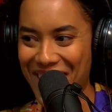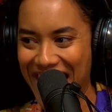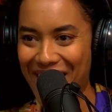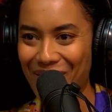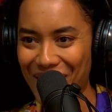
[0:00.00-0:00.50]
We
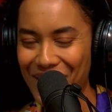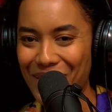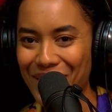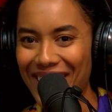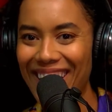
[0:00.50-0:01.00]
have
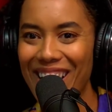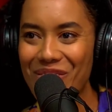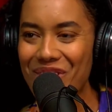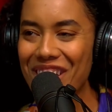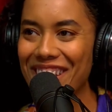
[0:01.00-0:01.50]
to.
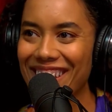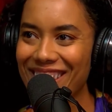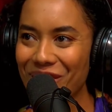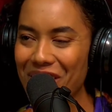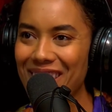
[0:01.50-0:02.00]
But
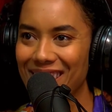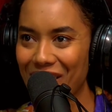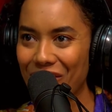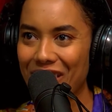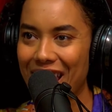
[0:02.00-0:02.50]
so he's
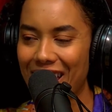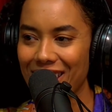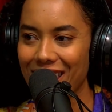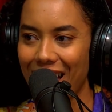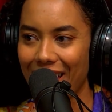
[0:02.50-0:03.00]
definitely had
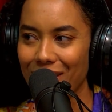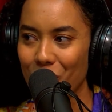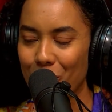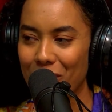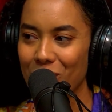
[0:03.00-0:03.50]
his eyes
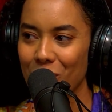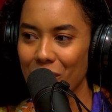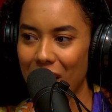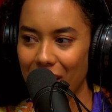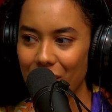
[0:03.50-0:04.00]
open to a
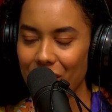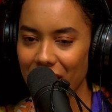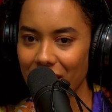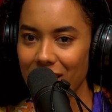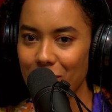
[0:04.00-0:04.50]
lot of
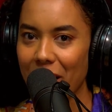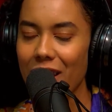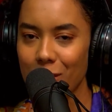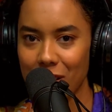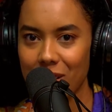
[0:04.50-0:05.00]
things. My
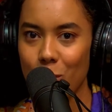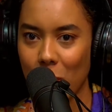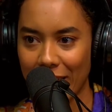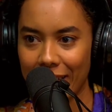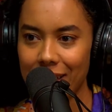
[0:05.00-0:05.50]
husband is
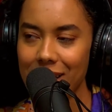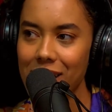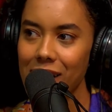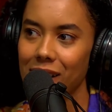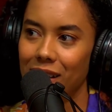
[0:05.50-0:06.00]
white.
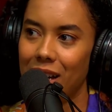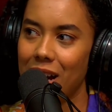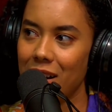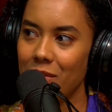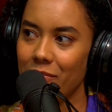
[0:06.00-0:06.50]

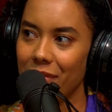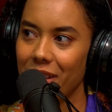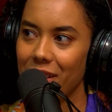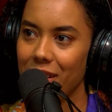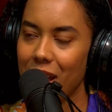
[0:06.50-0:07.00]
And
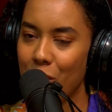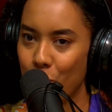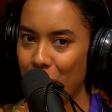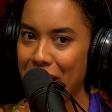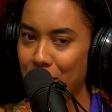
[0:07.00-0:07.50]

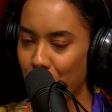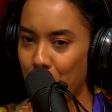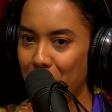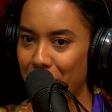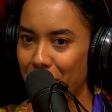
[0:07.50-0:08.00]
he's from
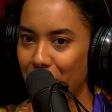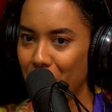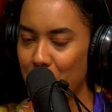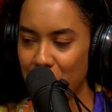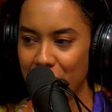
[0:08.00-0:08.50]
a
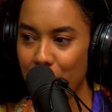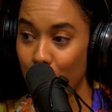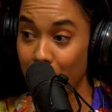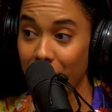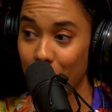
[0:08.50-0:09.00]
community in
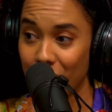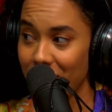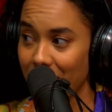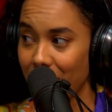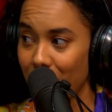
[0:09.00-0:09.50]
Oregon, which is
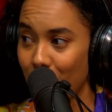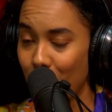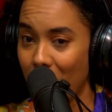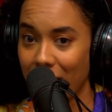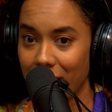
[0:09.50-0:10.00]
like the
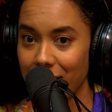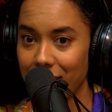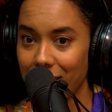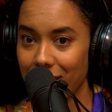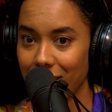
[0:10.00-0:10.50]

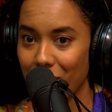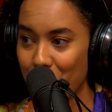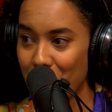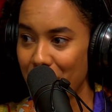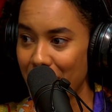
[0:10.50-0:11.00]
whitest
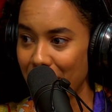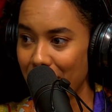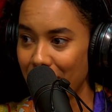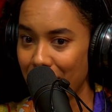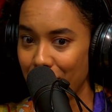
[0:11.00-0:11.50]

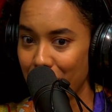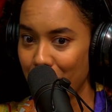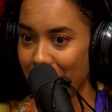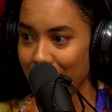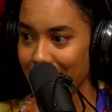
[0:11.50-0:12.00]
community in the
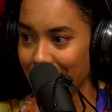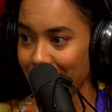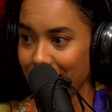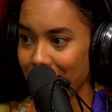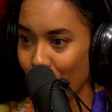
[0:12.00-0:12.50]
United
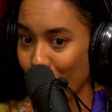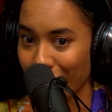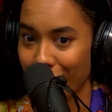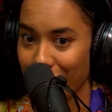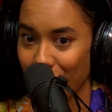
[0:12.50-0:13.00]
States.
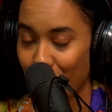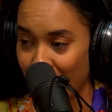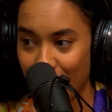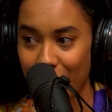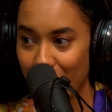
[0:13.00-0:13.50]
Oregon is
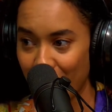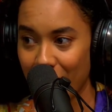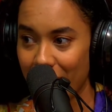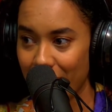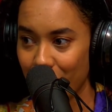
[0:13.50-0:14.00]
very, very...